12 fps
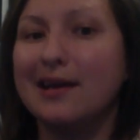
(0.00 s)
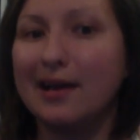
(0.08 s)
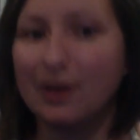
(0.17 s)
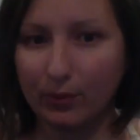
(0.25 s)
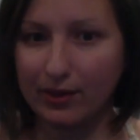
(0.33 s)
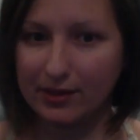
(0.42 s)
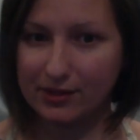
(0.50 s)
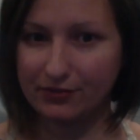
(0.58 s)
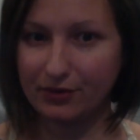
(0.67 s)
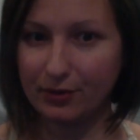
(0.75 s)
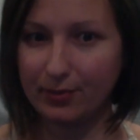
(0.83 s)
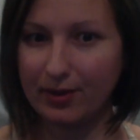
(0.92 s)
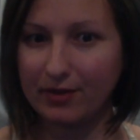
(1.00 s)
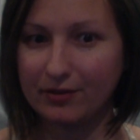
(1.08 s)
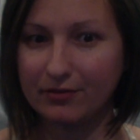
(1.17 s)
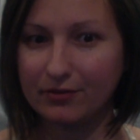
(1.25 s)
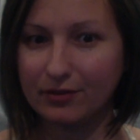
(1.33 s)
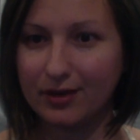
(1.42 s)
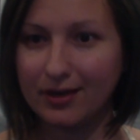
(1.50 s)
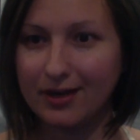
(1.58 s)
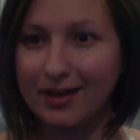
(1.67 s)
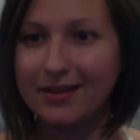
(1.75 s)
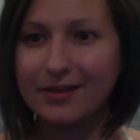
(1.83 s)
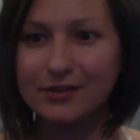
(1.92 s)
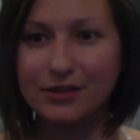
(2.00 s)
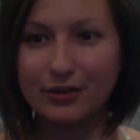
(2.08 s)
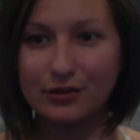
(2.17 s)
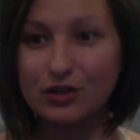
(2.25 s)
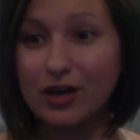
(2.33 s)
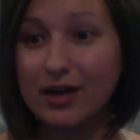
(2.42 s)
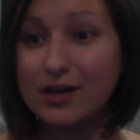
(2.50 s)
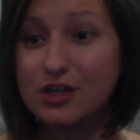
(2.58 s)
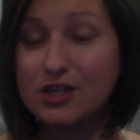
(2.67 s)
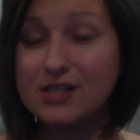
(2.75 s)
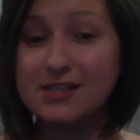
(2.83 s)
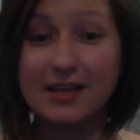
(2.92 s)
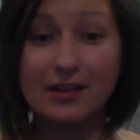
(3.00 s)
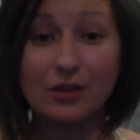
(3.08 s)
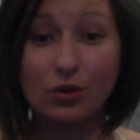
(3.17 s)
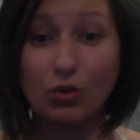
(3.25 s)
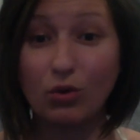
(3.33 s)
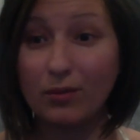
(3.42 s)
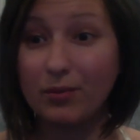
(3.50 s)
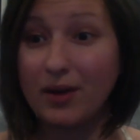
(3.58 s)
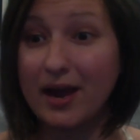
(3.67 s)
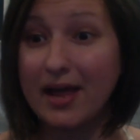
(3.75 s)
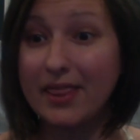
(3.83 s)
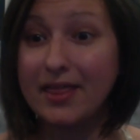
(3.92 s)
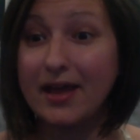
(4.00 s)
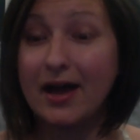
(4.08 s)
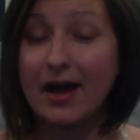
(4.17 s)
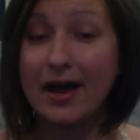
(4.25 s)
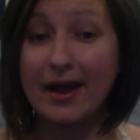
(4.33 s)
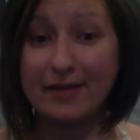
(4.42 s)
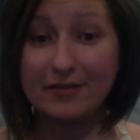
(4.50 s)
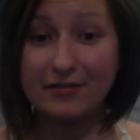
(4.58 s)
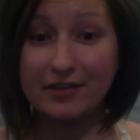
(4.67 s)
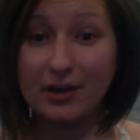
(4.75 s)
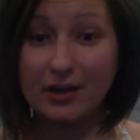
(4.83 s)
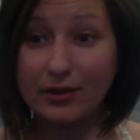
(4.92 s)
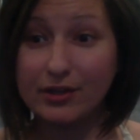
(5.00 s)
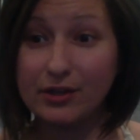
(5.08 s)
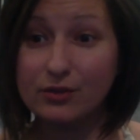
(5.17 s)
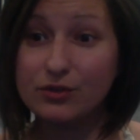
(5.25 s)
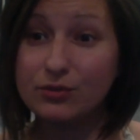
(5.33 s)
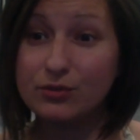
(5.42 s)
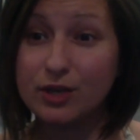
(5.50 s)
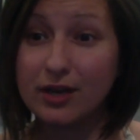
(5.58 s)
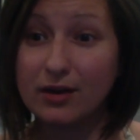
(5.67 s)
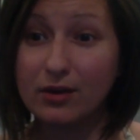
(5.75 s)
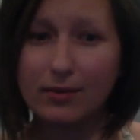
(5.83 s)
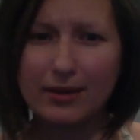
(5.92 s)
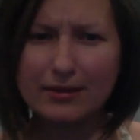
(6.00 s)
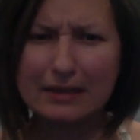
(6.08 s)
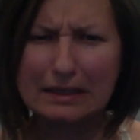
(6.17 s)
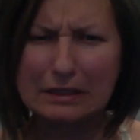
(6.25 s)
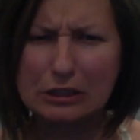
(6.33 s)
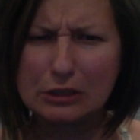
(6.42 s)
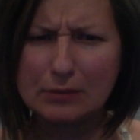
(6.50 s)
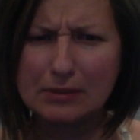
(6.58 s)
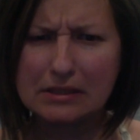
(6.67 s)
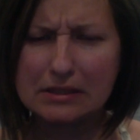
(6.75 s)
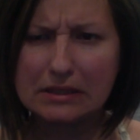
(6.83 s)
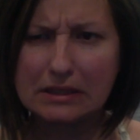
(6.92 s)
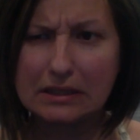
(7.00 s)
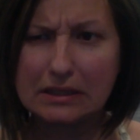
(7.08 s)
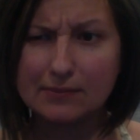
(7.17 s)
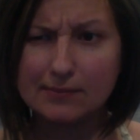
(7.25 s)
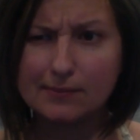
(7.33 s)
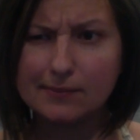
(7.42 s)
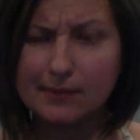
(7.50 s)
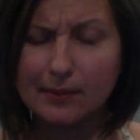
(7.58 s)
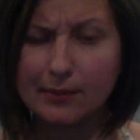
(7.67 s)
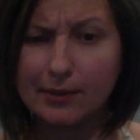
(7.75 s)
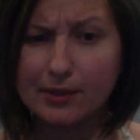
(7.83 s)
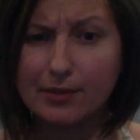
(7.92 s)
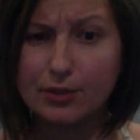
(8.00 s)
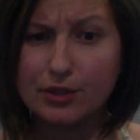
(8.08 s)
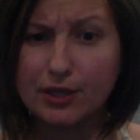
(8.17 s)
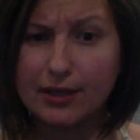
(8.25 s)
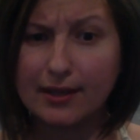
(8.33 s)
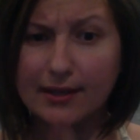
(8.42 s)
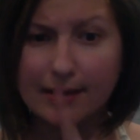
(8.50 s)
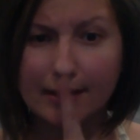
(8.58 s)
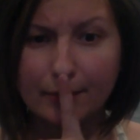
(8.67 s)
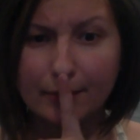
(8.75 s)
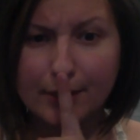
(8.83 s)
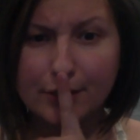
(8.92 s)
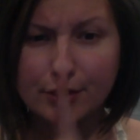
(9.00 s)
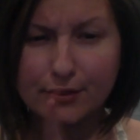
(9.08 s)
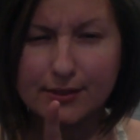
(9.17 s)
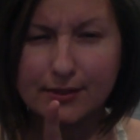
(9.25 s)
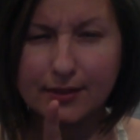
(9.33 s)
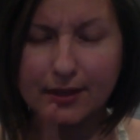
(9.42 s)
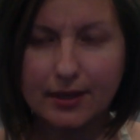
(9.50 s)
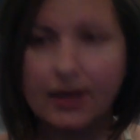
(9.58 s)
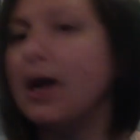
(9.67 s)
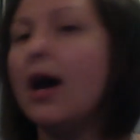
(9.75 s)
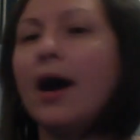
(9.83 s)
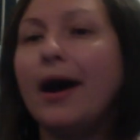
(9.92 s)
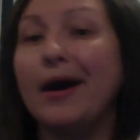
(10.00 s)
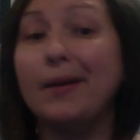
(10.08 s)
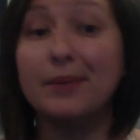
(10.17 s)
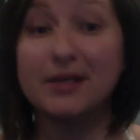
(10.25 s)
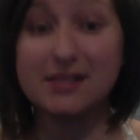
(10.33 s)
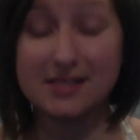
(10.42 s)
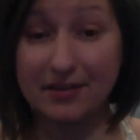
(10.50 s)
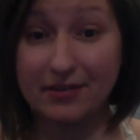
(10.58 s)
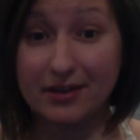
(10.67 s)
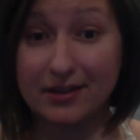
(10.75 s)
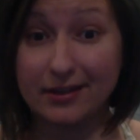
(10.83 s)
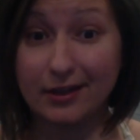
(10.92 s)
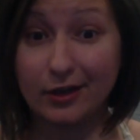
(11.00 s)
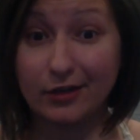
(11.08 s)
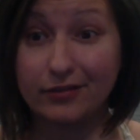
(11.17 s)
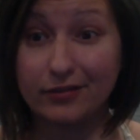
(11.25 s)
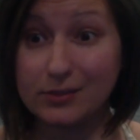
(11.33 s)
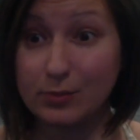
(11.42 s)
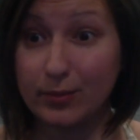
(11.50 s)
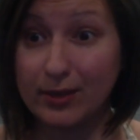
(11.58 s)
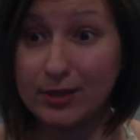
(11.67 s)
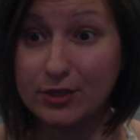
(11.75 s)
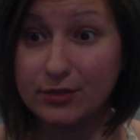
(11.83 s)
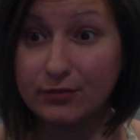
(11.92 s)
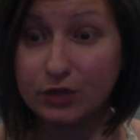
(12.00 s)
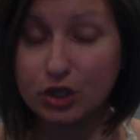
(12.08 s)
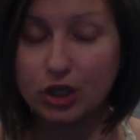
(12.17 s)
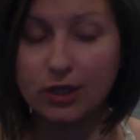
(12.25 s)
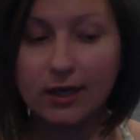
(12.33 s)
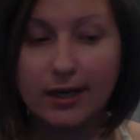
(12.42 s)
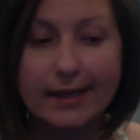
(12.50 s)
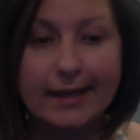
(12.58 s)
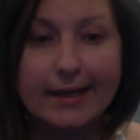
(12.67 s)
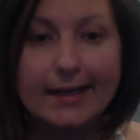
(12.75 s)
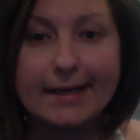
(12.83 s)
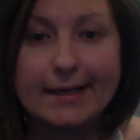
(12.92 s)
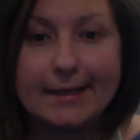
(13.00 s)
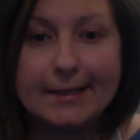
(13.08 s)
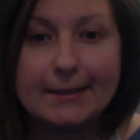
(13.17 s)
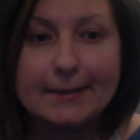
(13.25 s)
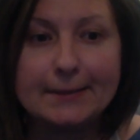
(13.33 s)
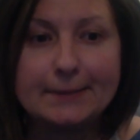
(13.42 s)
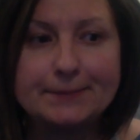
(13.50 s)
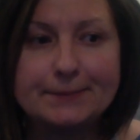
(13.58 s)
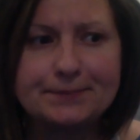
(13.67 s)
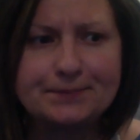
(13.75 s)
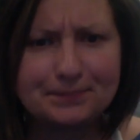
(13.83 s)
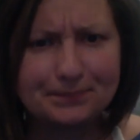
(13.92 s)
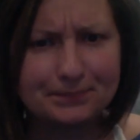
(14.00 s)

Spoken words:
an awareness for your pelvic floor. There's other strategies like the core breath. I have a video on the YouTube channel about that. It should be still there. I'm going to double check that later, make sure it's still there. But it's definitely on the Facebook page for sure. But